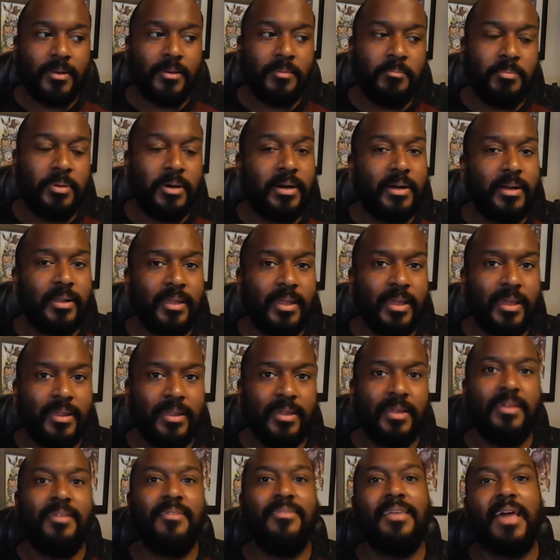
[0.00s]
but it
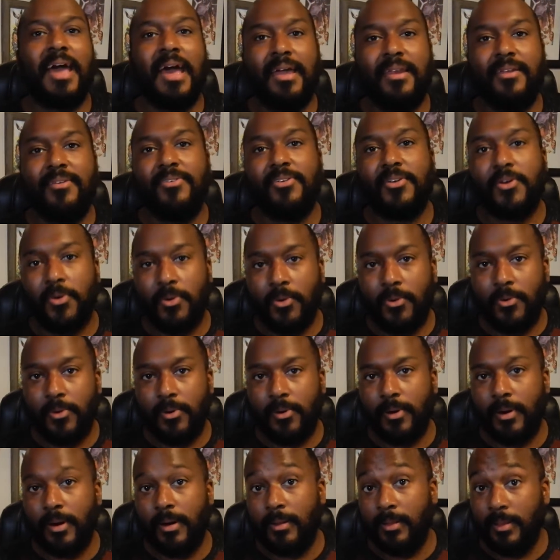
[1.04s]
is at its
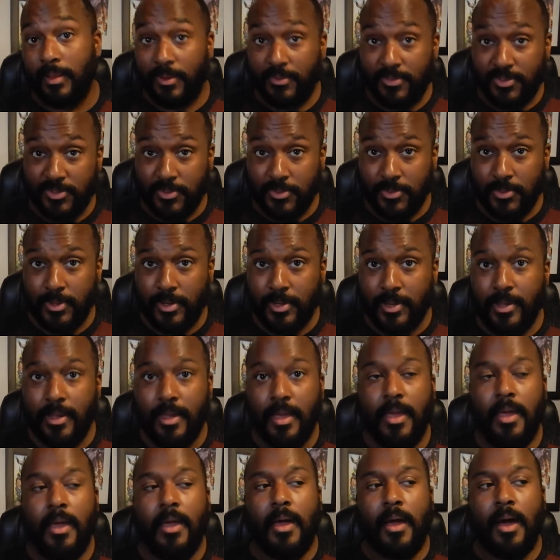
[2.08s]
core a love
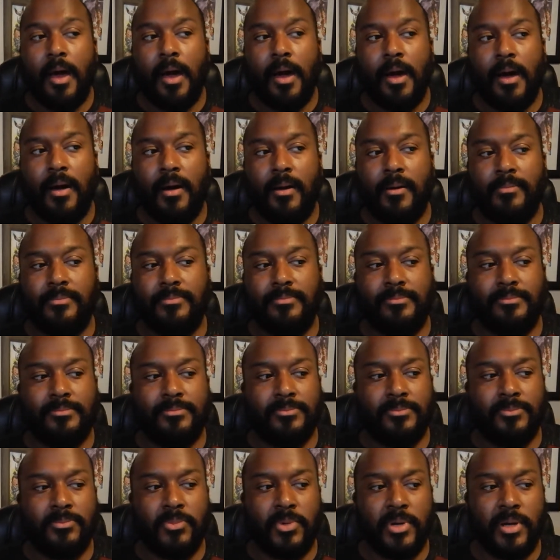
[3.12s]
story
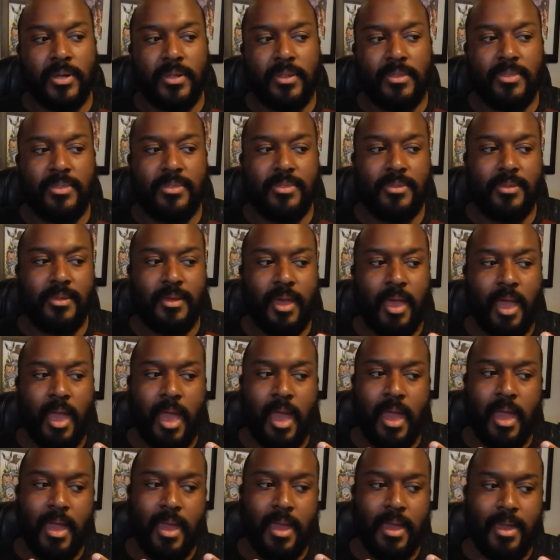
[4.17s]
um, with
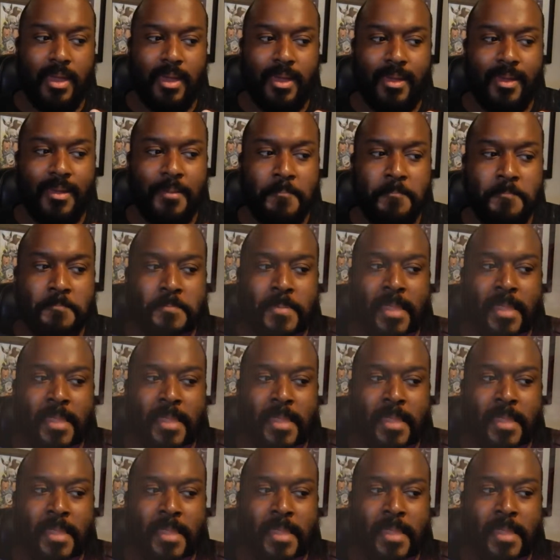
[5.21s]
a